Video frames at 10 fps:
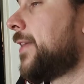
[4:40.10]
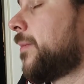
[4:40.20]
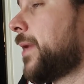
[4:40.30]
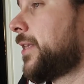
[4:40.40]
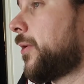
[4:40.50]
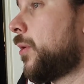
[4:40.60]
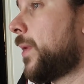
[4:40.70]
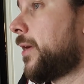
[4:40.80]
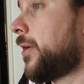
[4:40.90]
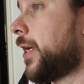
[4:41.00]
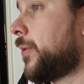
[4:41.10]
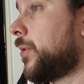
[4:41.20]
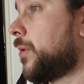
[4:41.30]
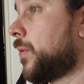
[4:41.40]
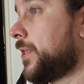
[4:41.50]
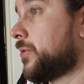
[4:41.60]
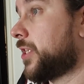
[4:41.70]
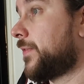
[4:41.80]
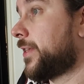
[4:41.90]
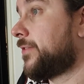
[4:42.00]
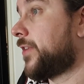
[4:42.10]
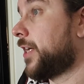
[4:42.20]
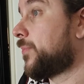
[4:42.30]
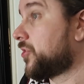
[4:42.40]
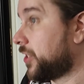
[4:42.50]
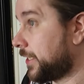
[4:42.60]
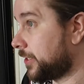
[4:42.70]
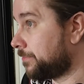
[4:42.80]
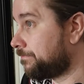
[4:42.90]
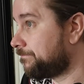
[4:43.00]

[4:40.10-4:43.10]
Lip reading: and the battery went down only to 75%.